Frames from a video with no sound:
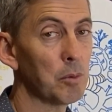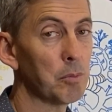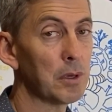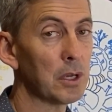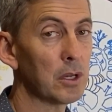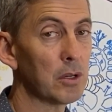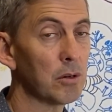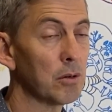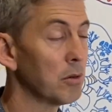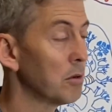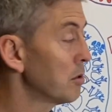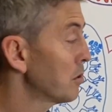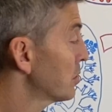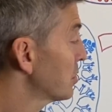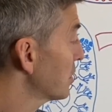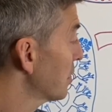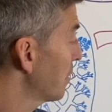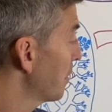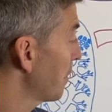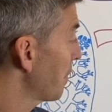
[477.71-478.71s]

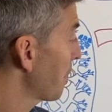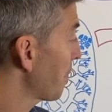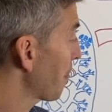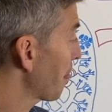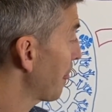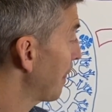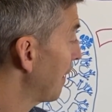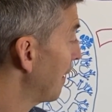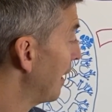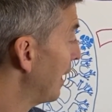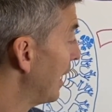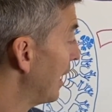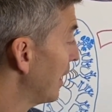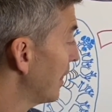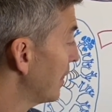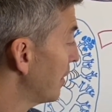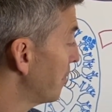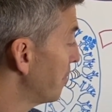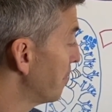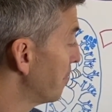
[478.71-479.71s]
Because
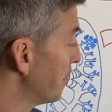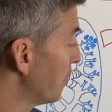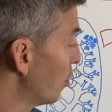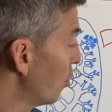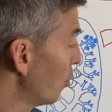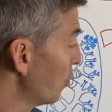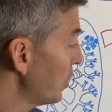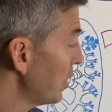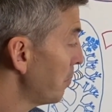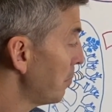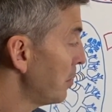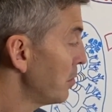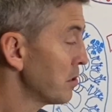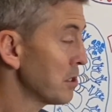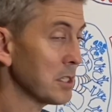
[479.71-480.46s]
the more the immune